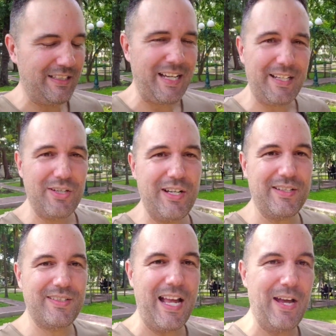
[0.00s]
kind of
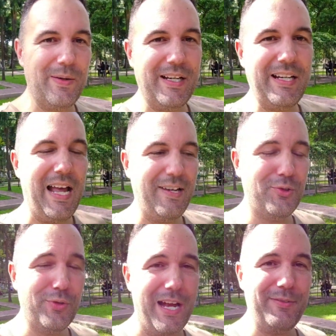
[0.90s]
shuts down and
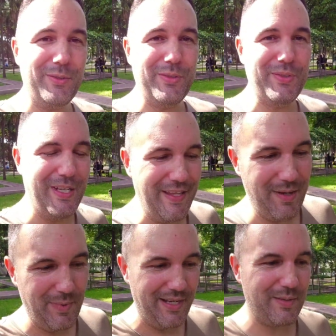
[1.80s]
travels, and
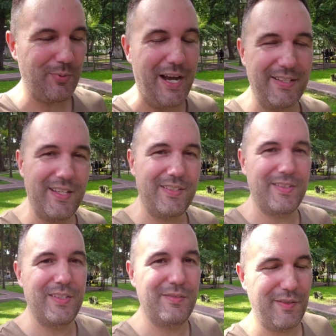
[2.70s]
that means
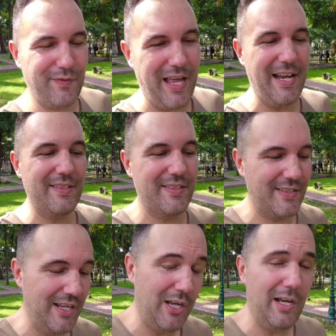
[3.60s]
prices for
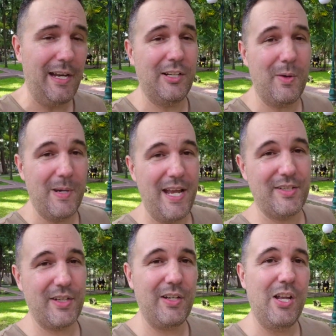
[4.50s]
flights and
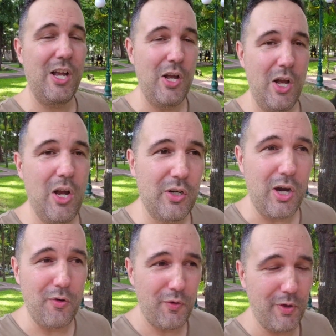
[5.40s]
accommodation
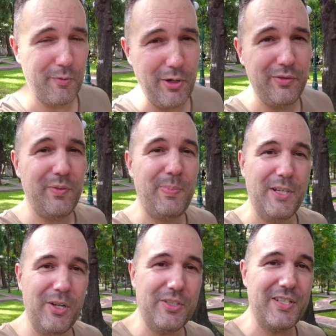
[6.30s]
go through the roof.
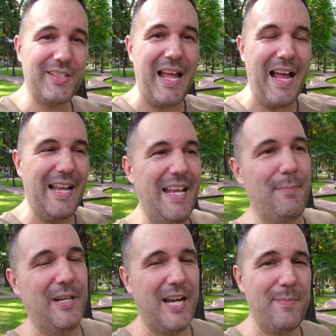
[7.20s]
But not just that,
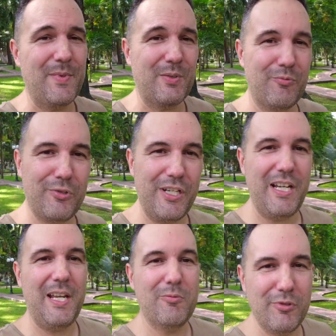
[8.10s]
it becomes
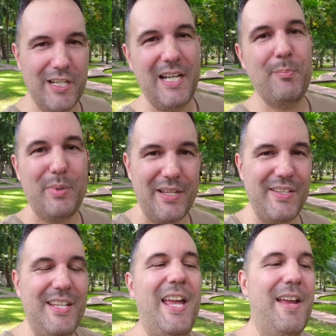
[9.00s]
really, really
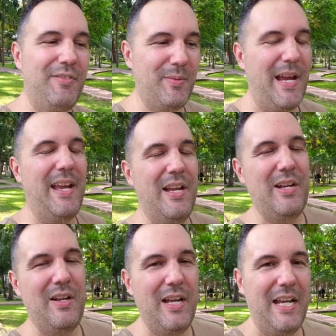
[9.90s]
busy everywhere.
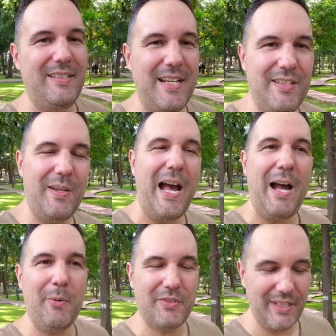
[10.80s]
It takes you
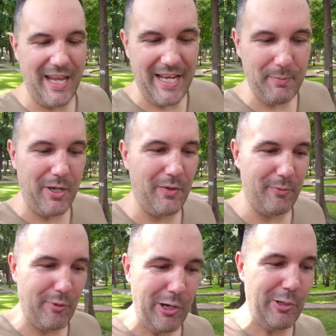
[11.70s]
hours to get anywhere on the
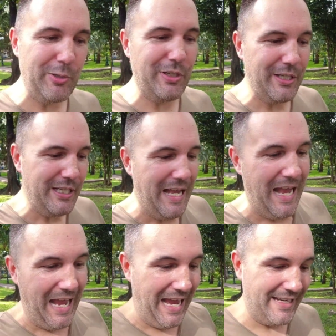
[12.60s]
road,
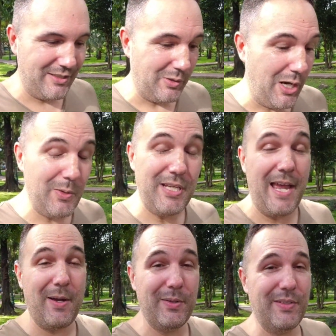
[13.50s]
and
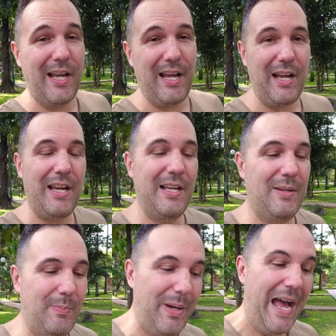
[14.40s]
hotels are
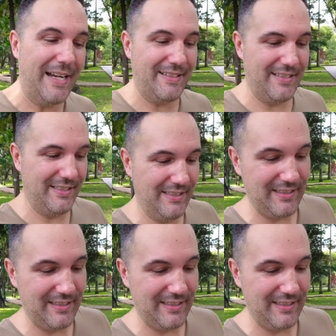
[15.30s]
packed